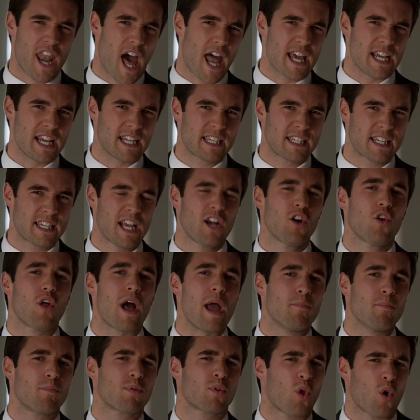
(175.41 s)
not a single
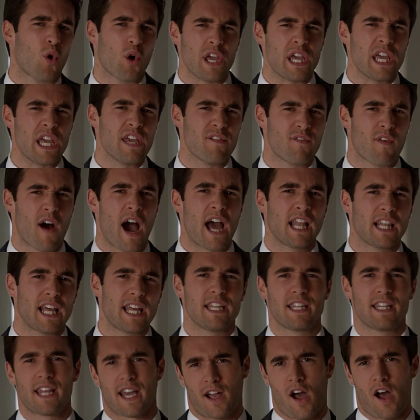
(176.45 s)
employee
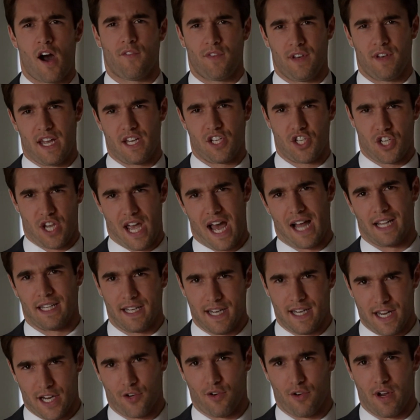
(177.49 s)
violated their
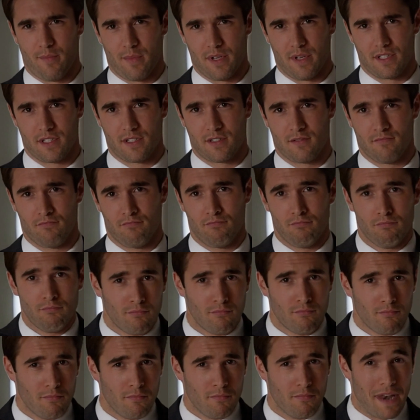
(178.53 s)
confidentiality agreements.
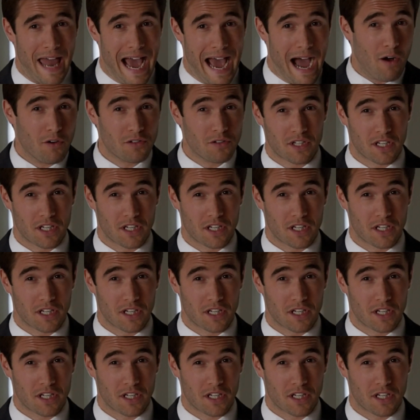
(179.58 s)
Now,